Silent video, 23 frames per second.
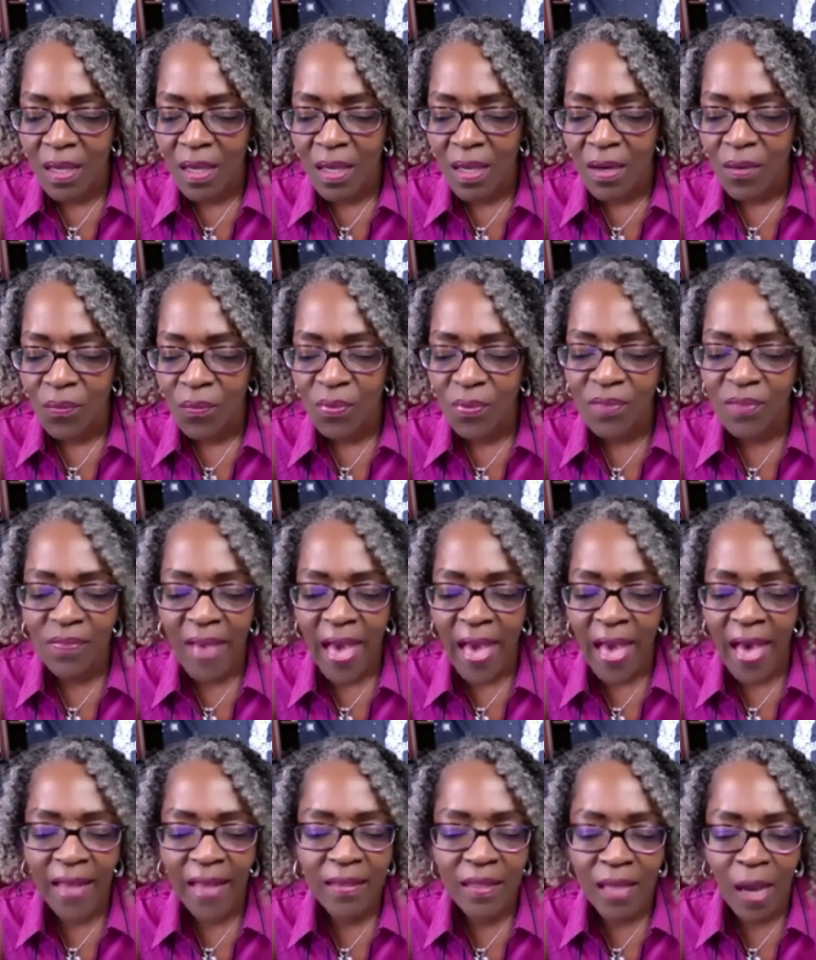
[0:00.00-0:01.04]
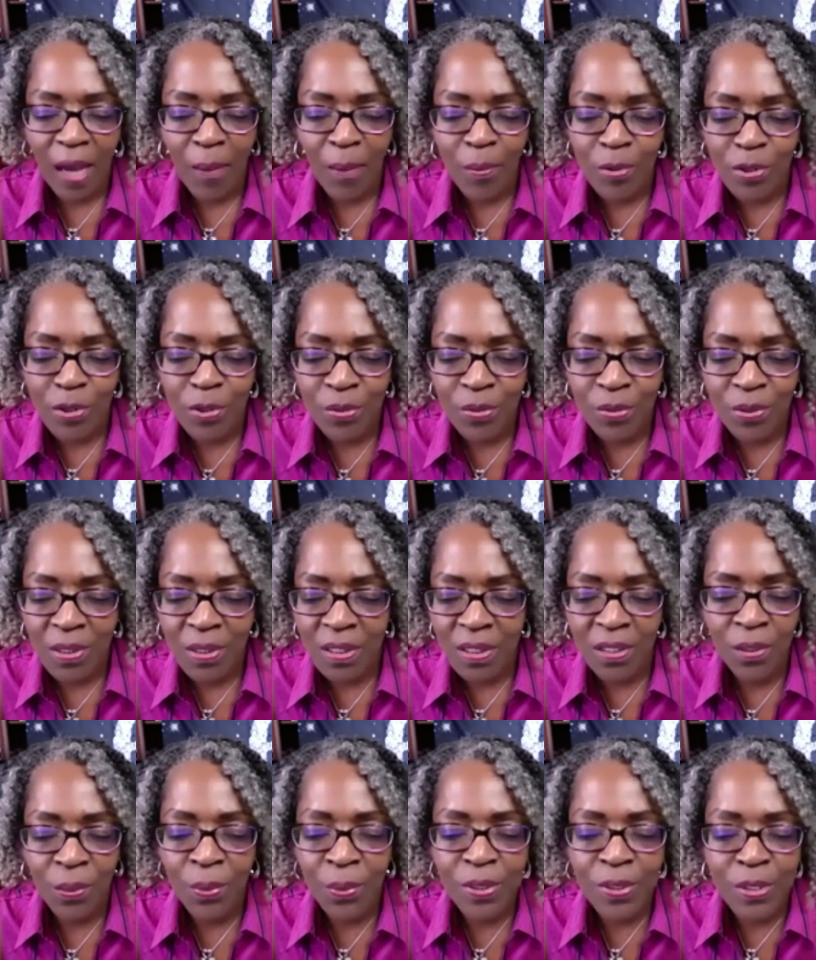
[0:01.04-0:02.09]
We've had the opportunity to
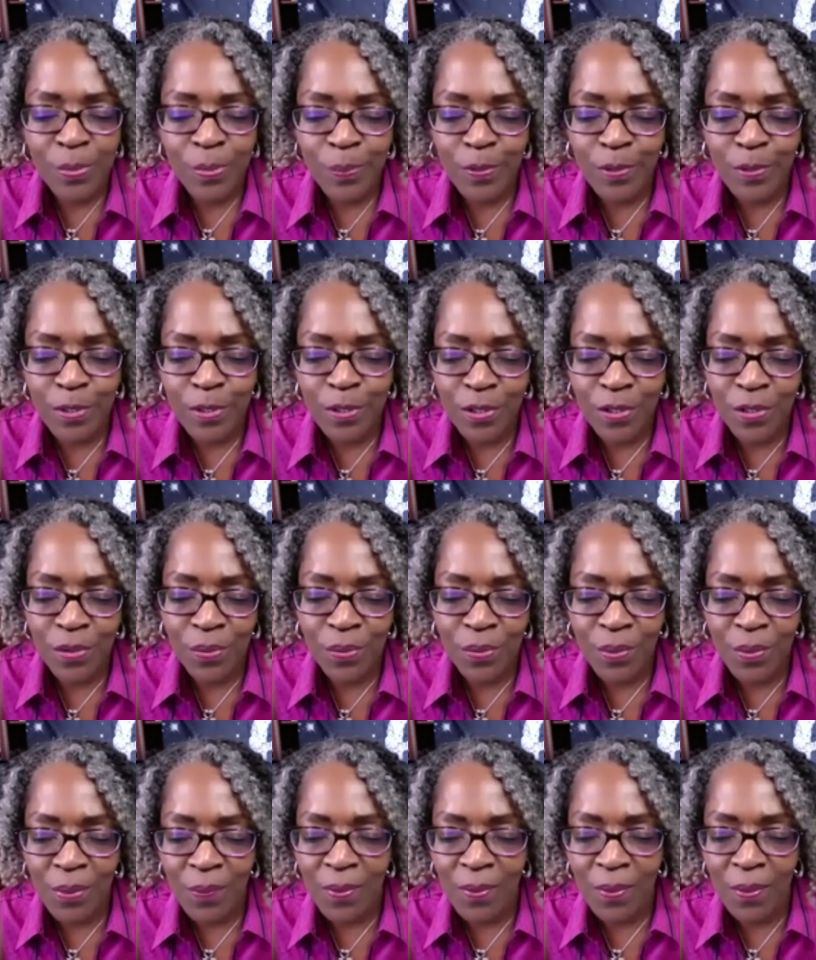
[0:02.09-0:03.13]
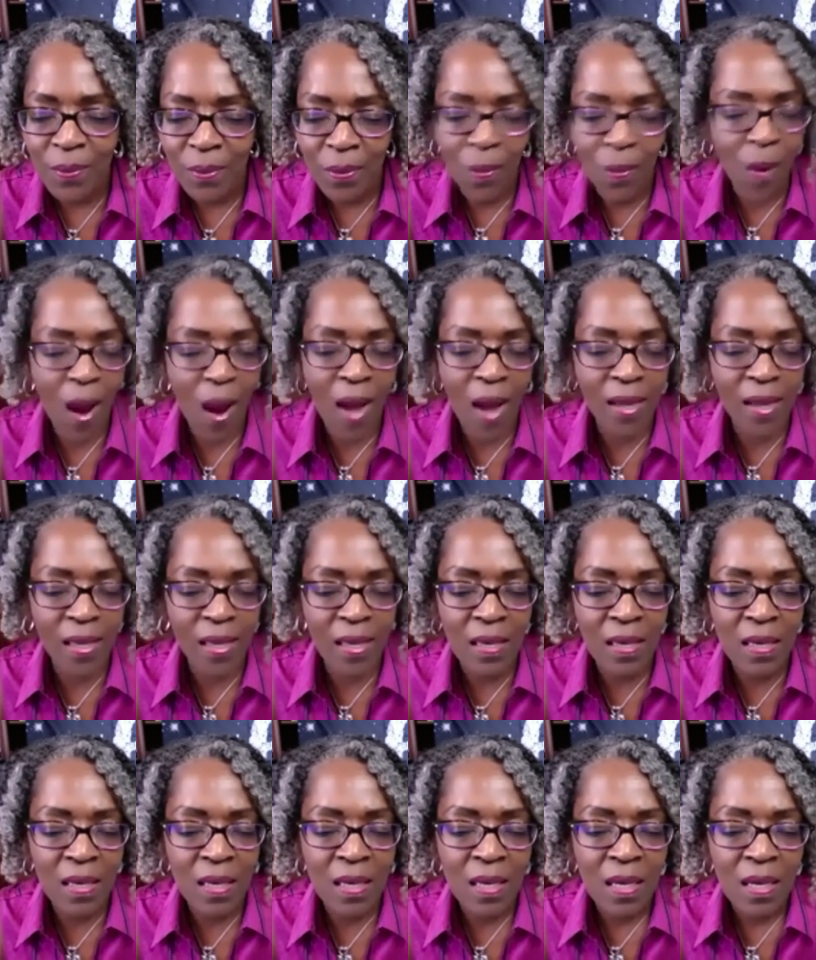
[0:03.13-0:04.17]
whisper to you when we were crying
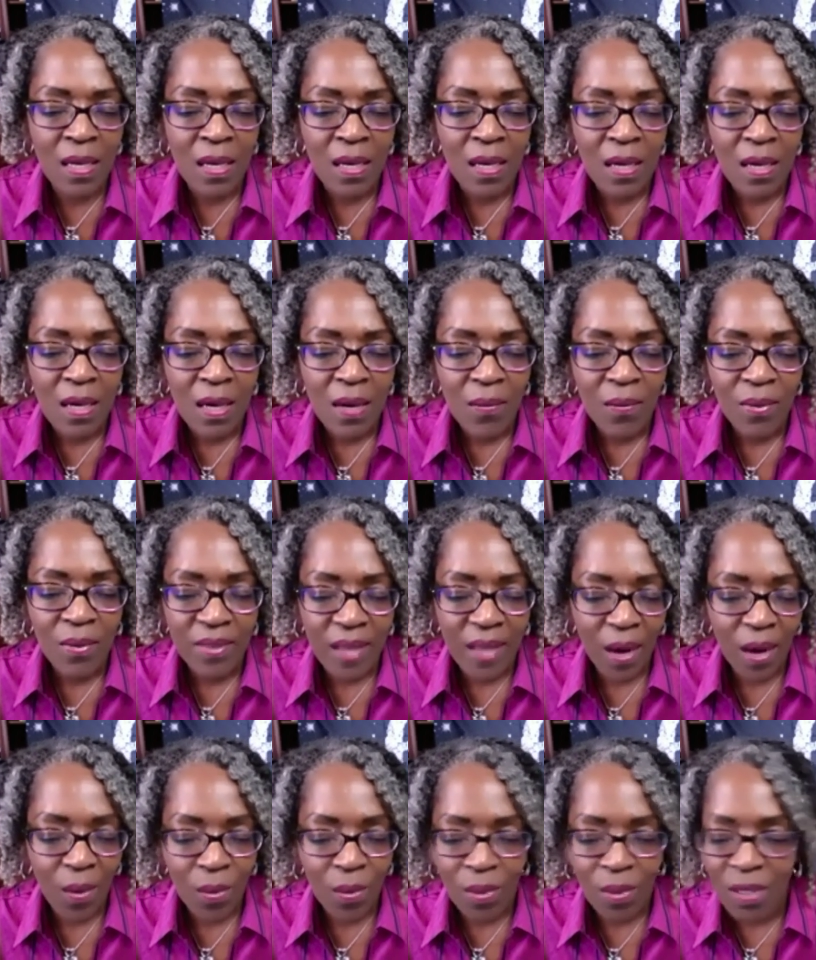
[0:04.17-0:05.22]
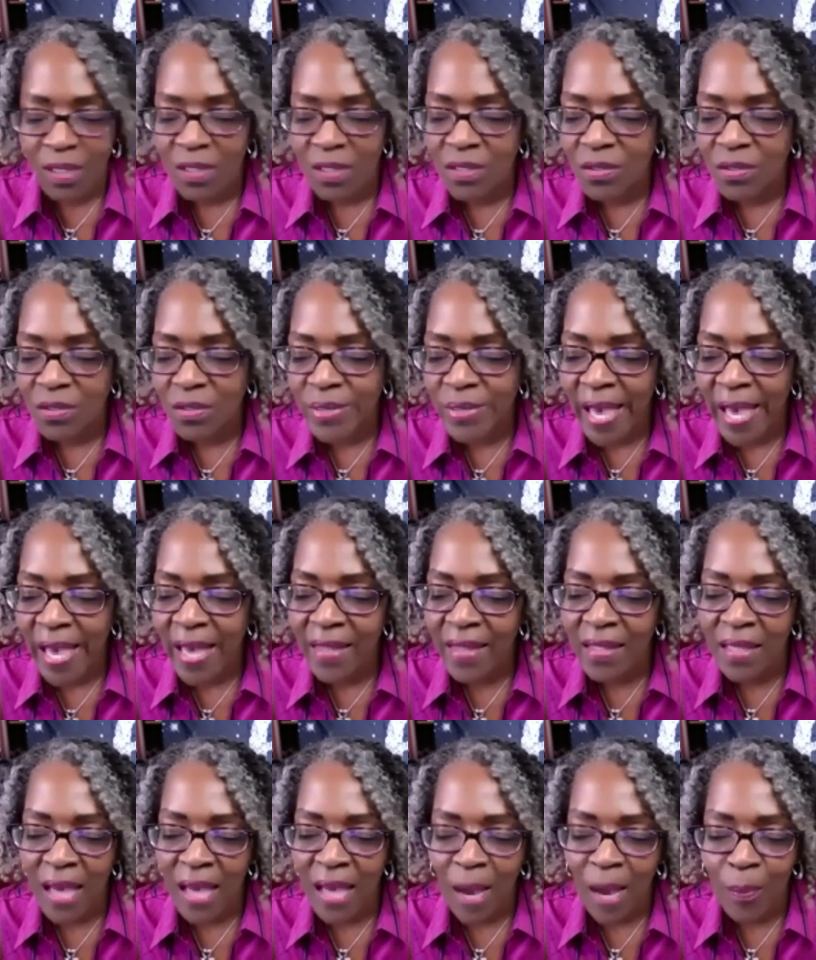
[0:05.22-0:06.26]
without words. We had
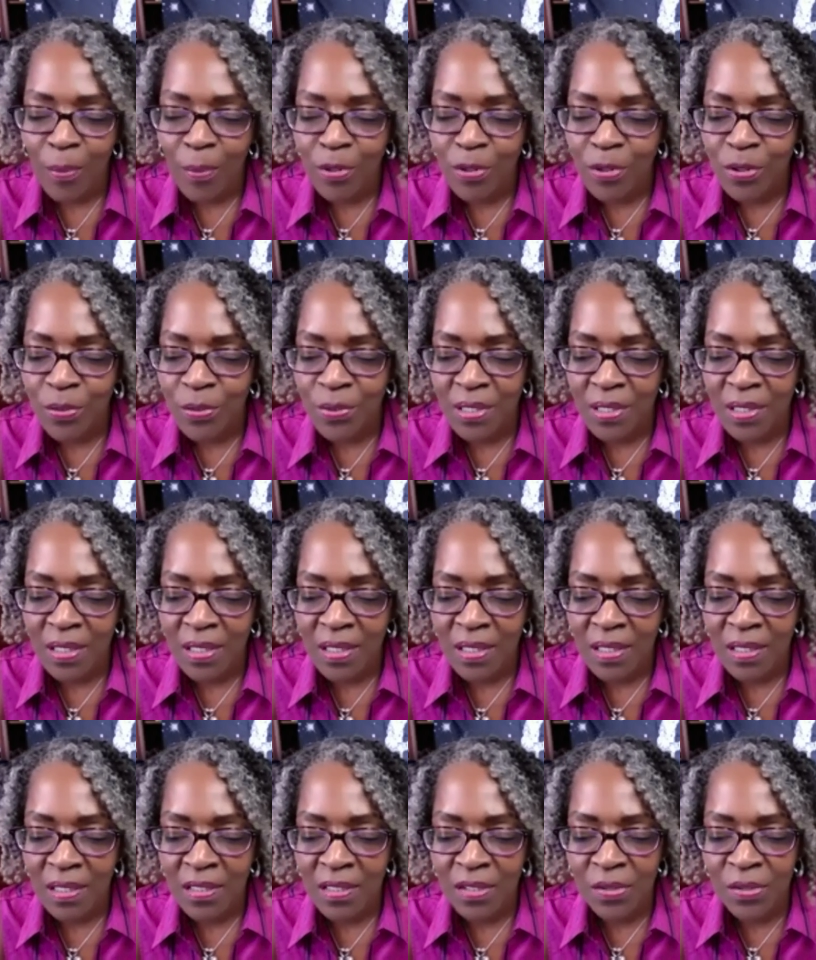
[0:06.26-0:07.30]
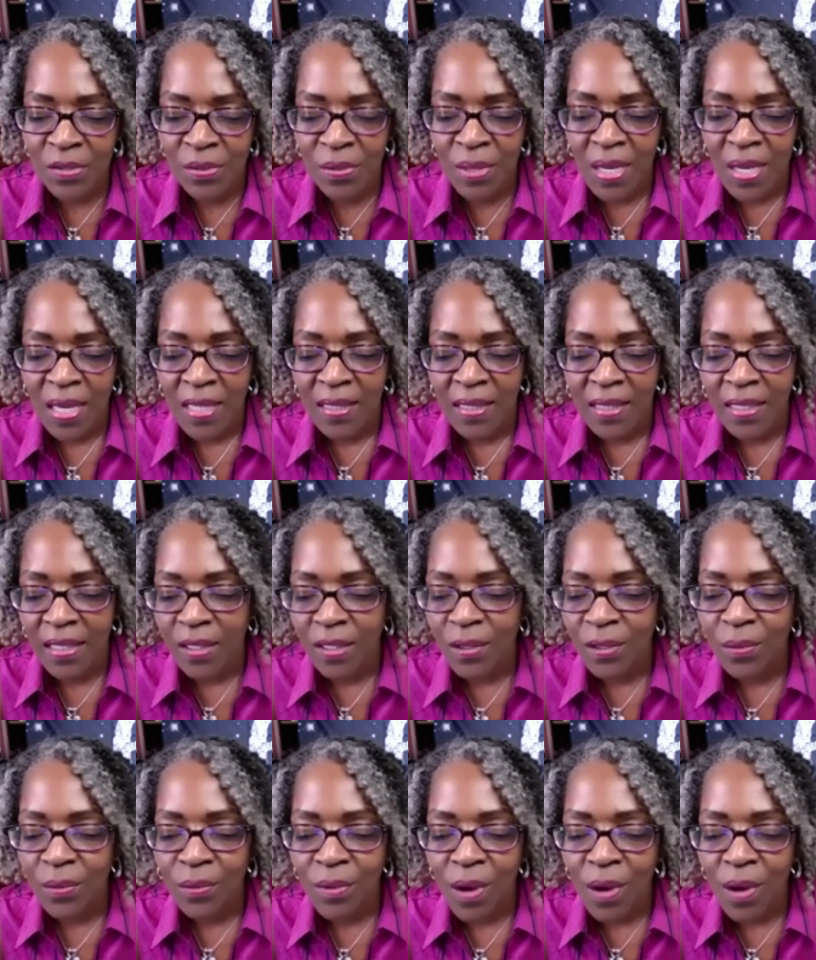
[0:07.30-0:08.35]
the opportunity to let you
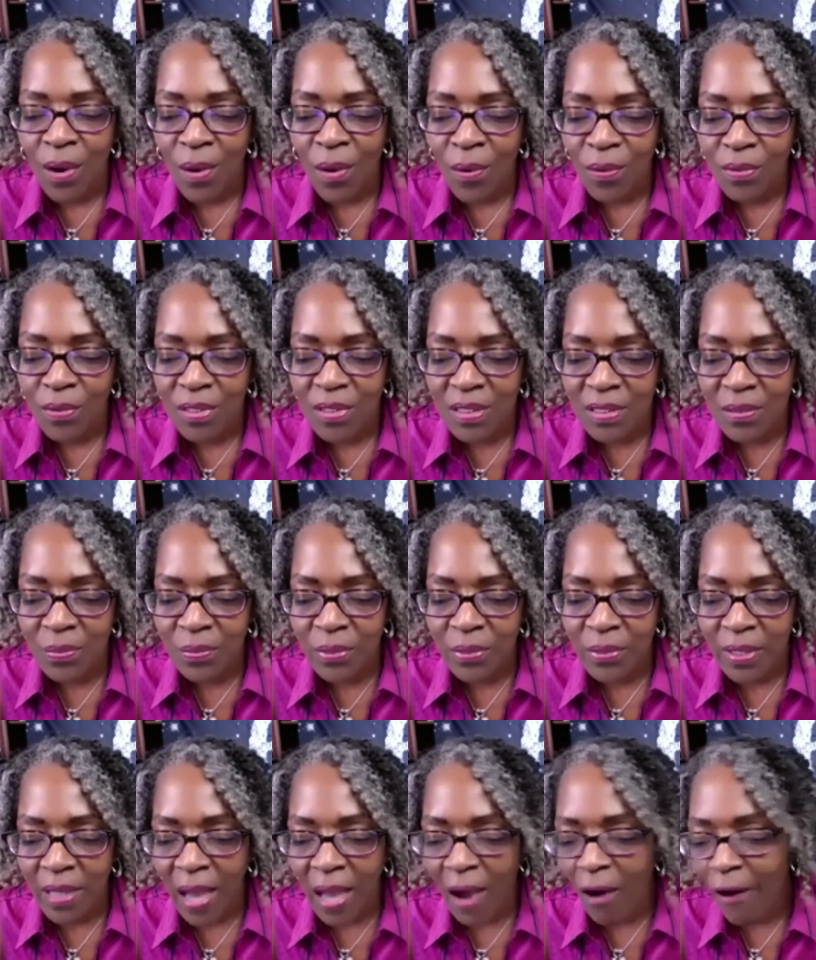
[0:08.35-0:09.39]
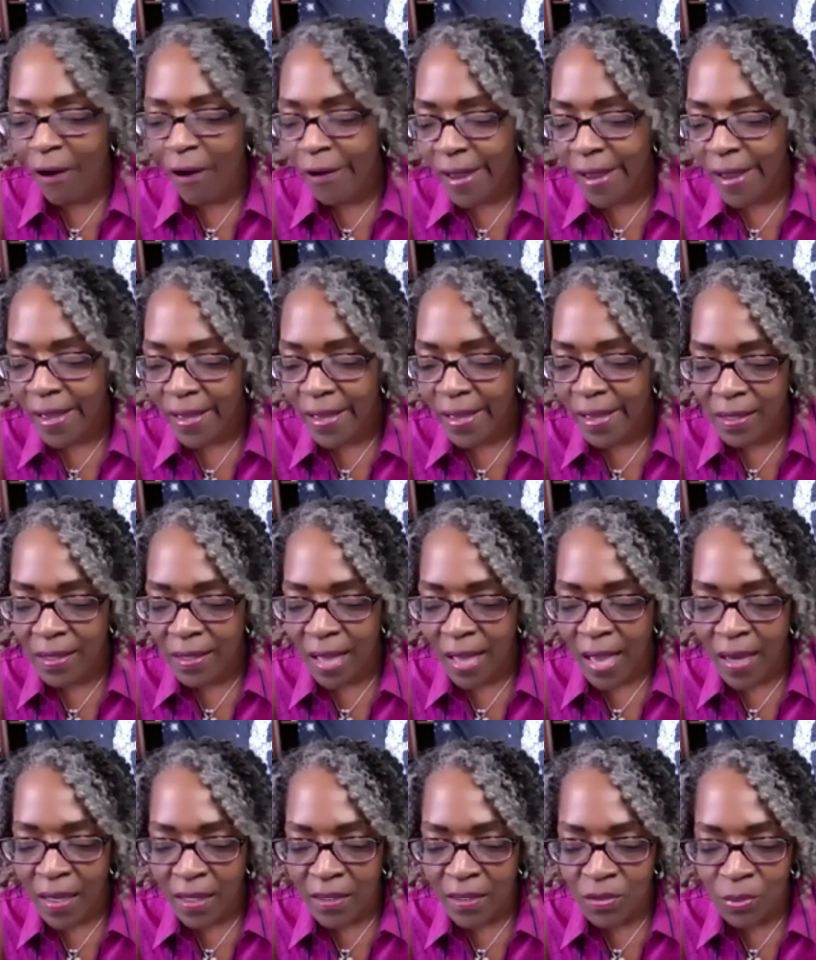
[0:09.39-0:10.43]
know just what heartache and
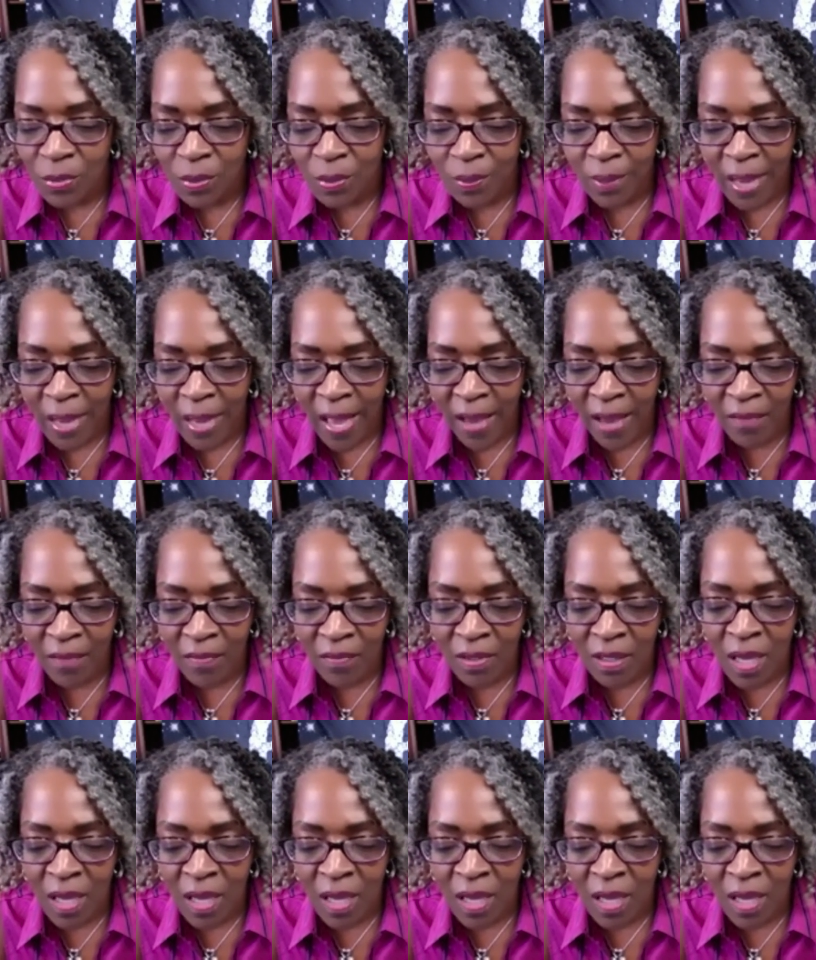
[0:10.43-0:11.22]
headaches we were having,